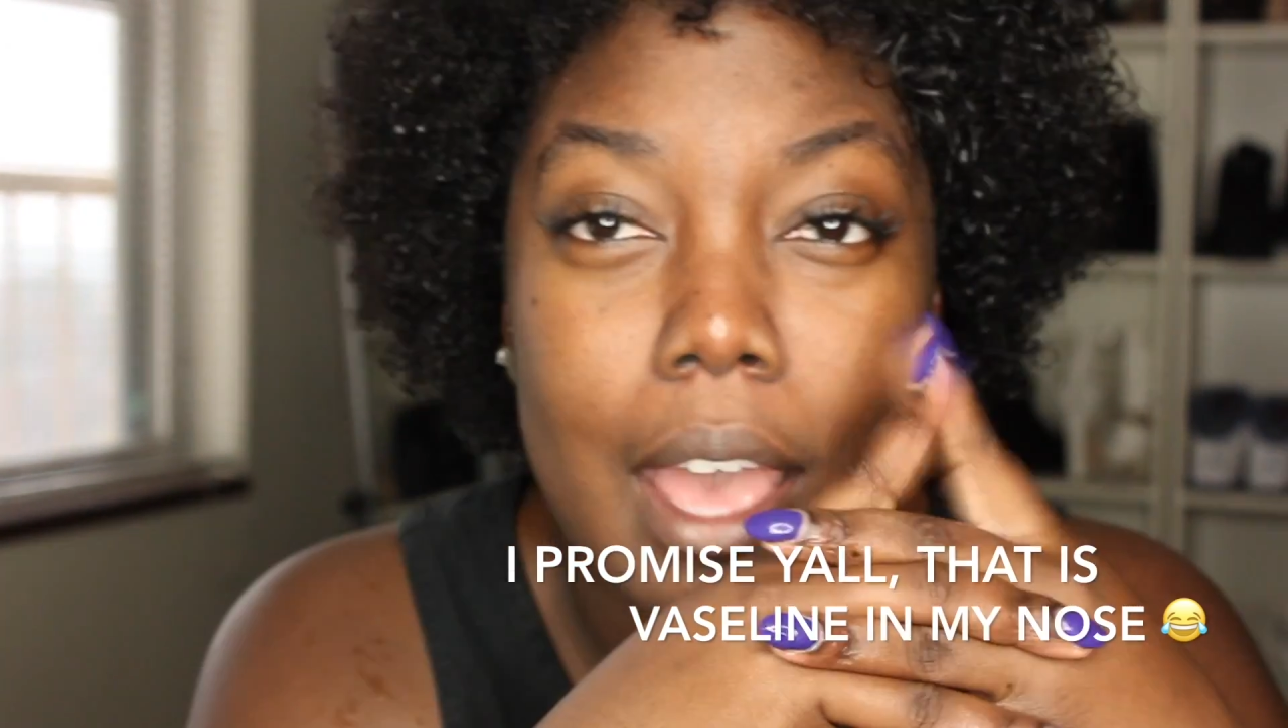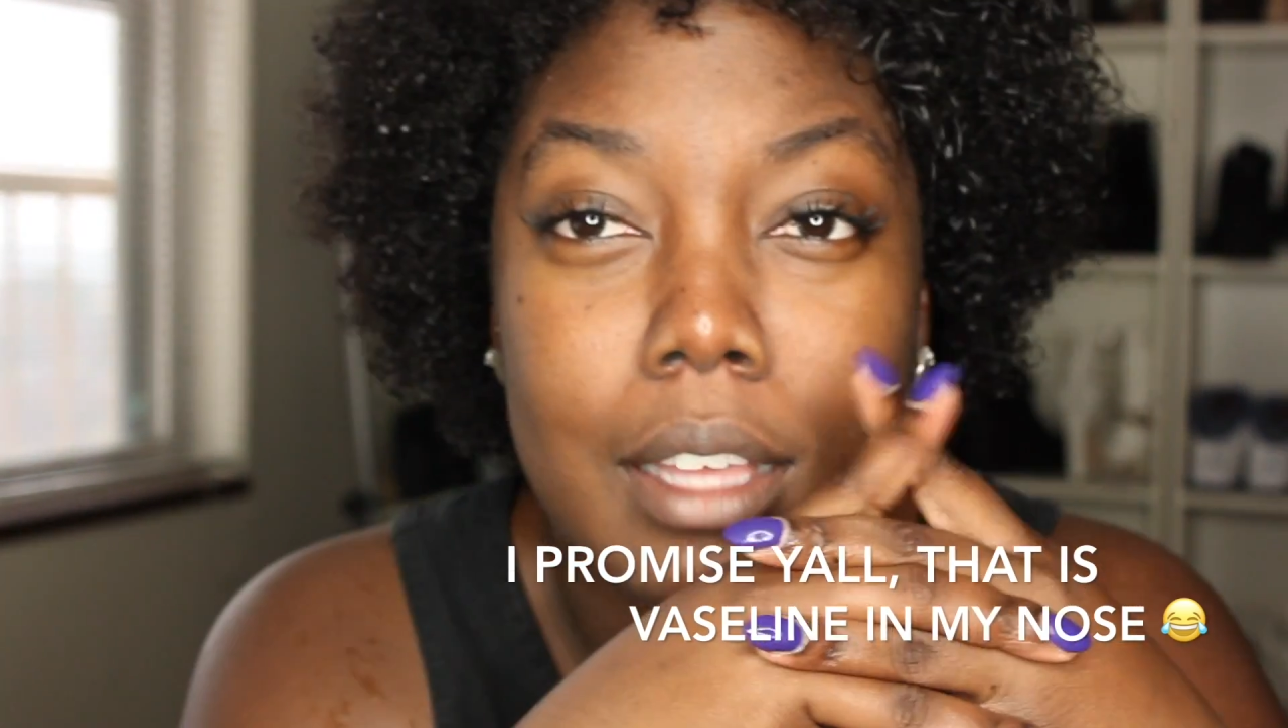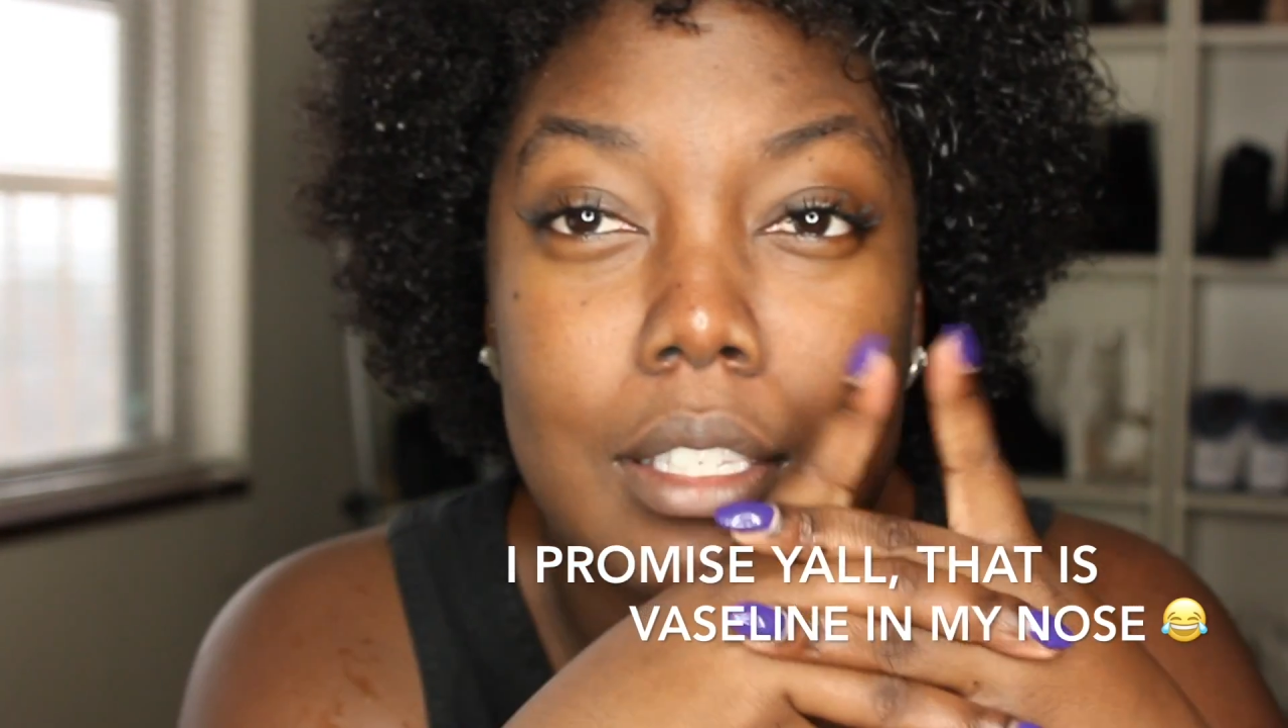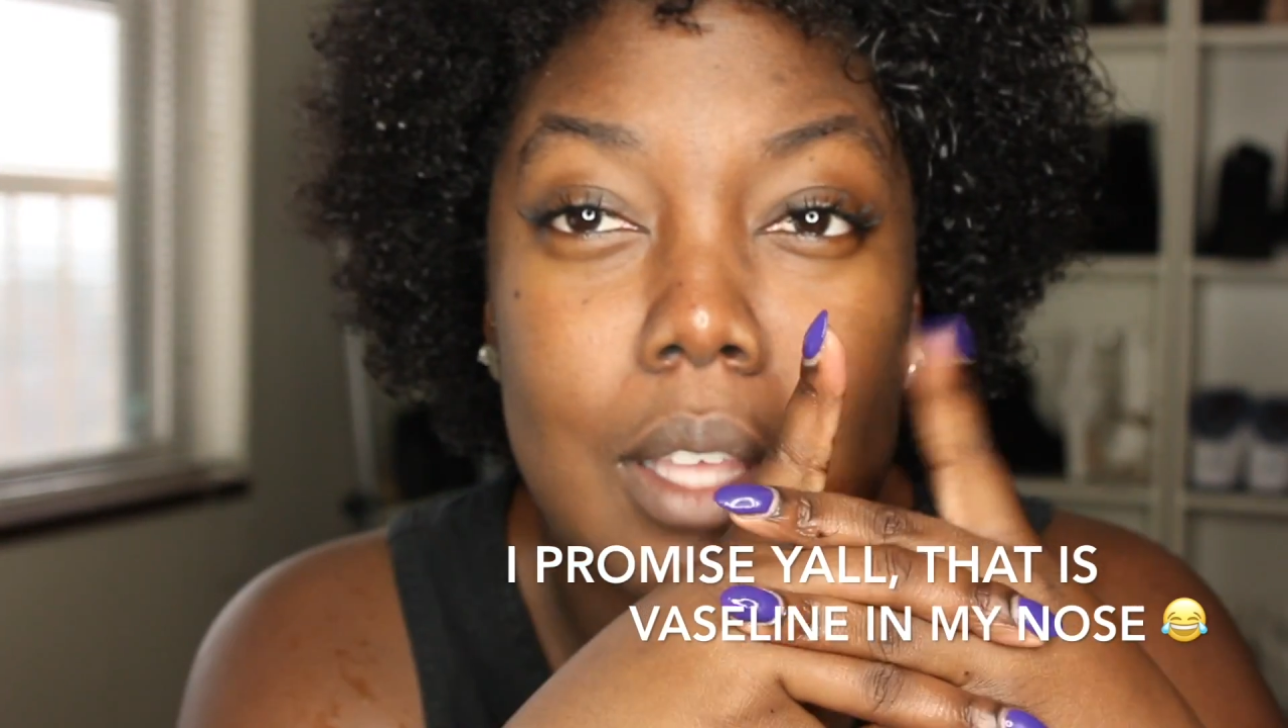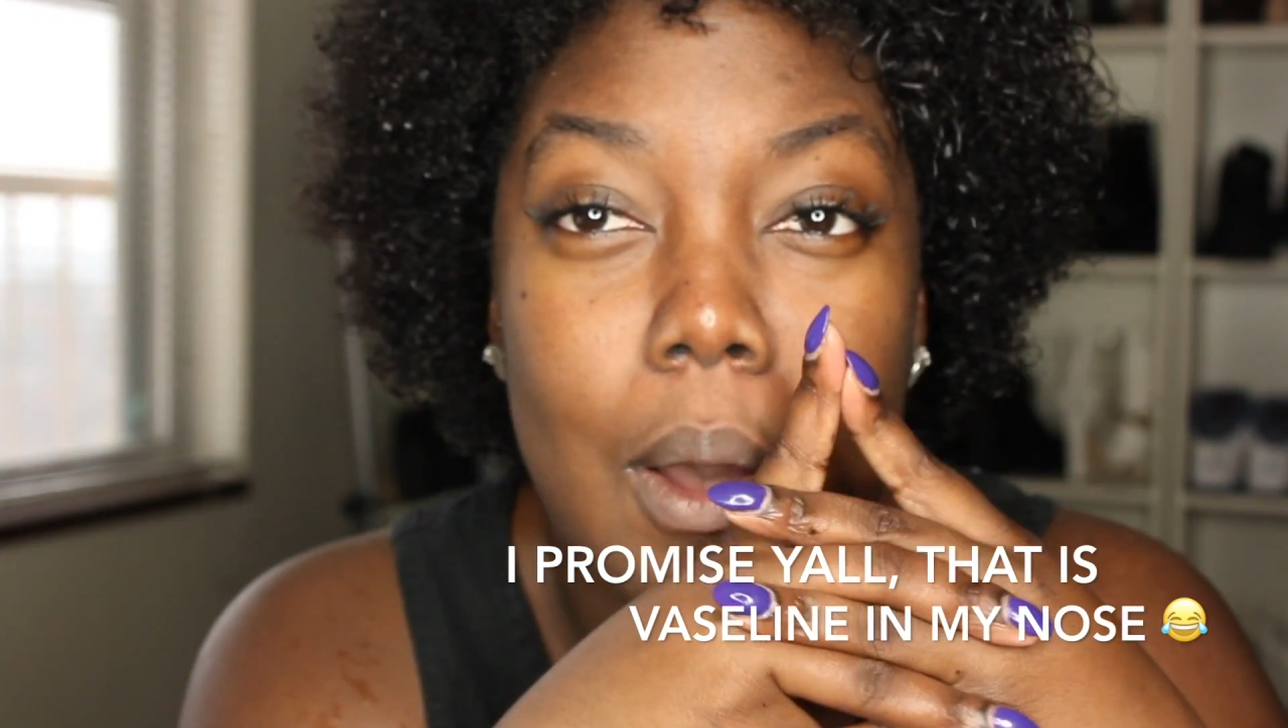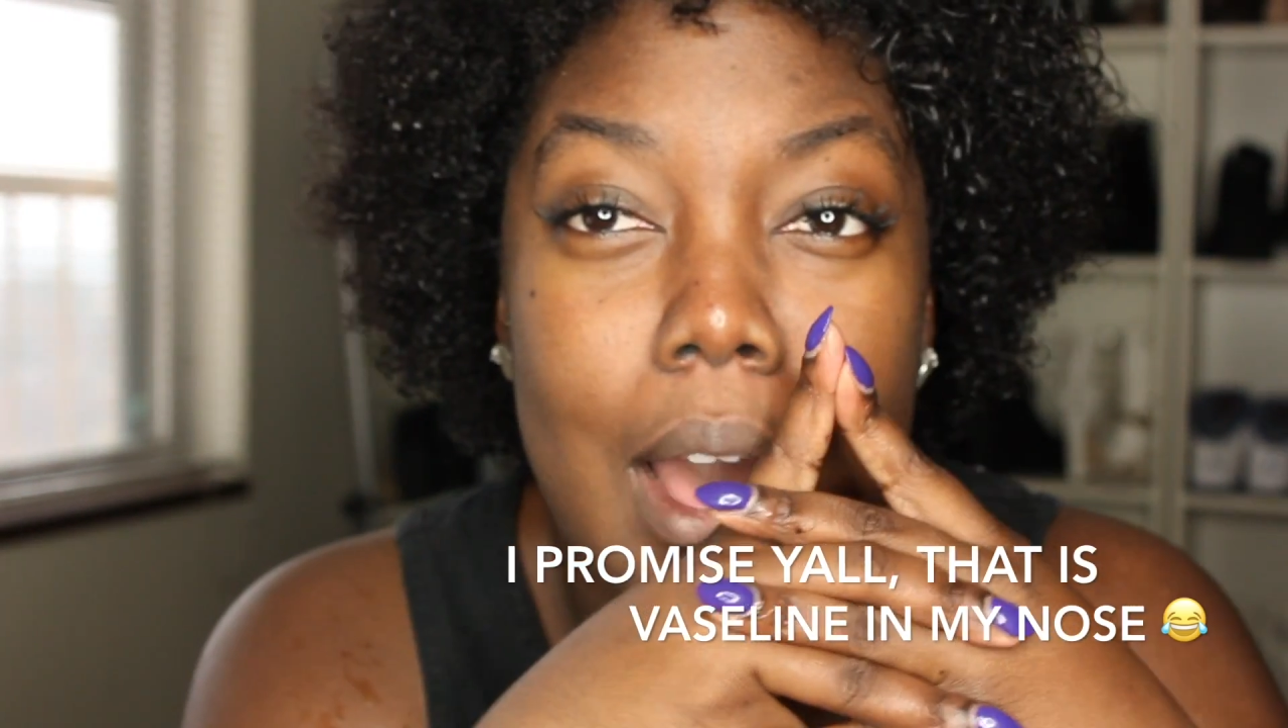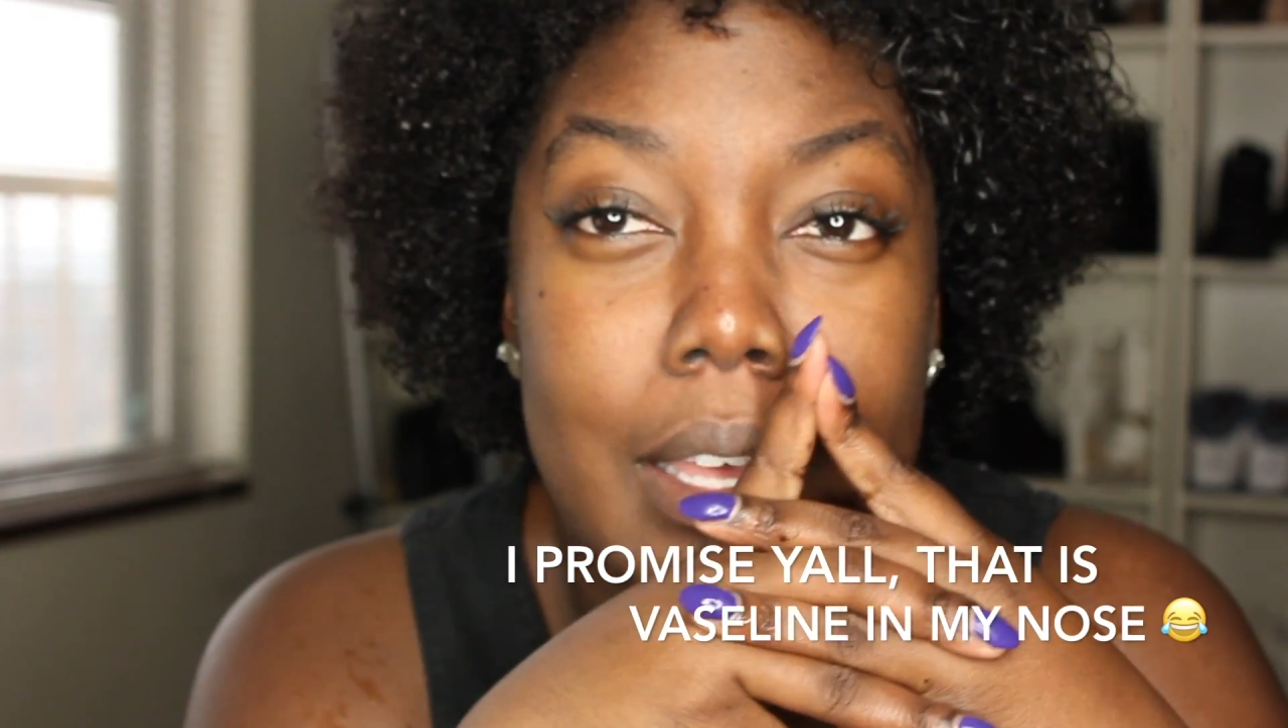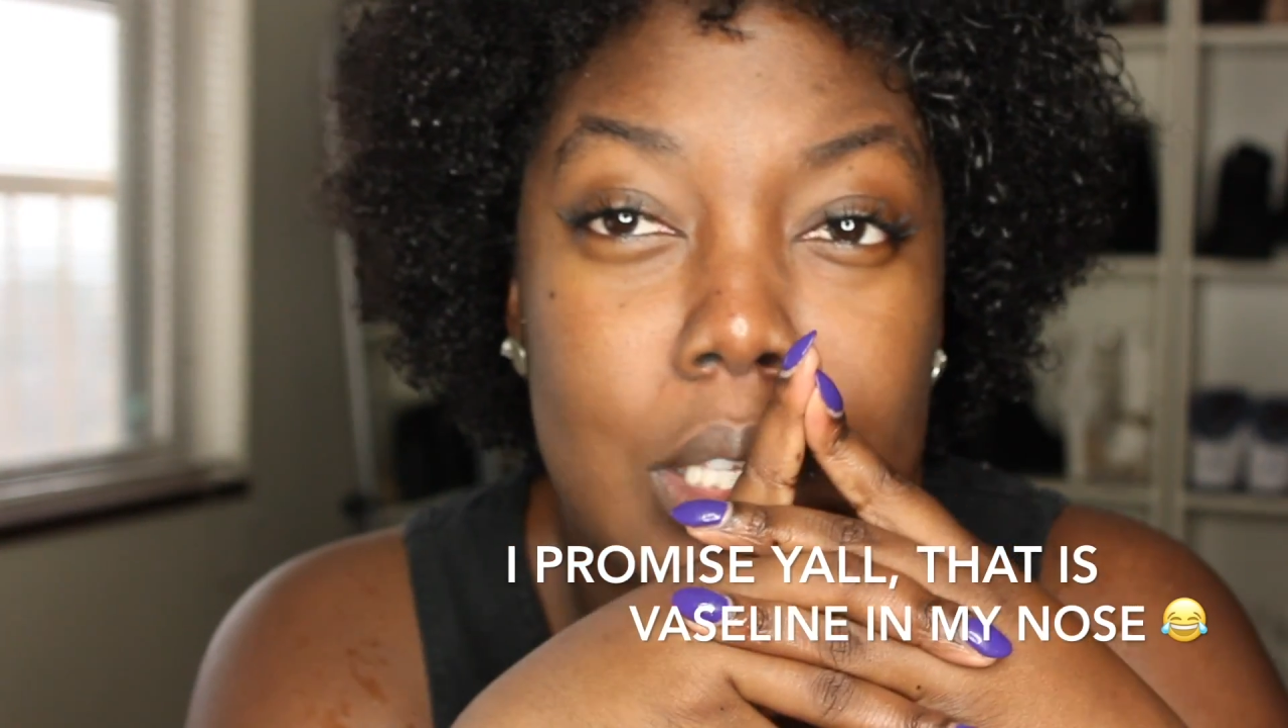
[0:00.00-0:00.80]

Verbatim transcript: Yeah, so I